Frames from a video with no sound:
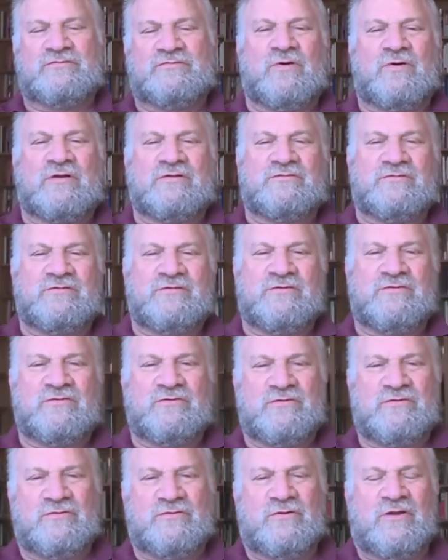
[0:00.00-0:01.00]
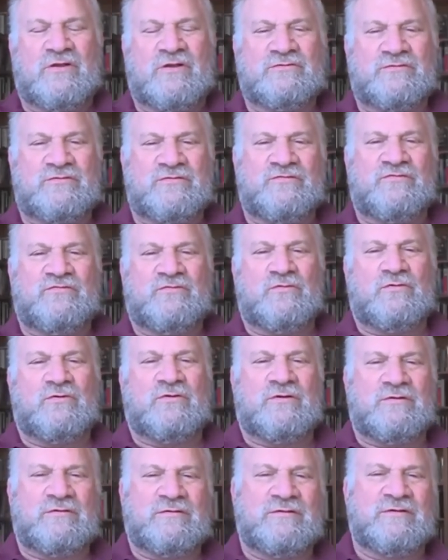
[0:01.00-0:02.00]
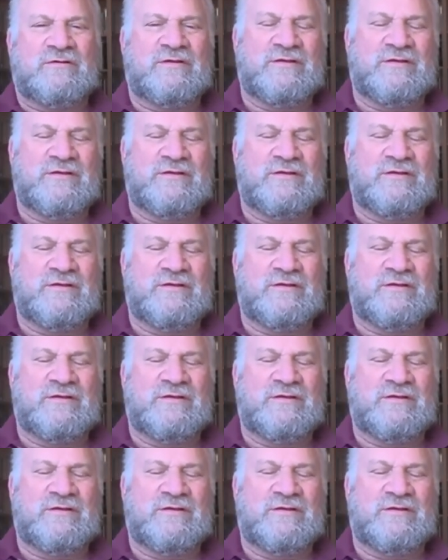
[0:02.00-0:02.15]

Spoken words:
to 102 or 104, or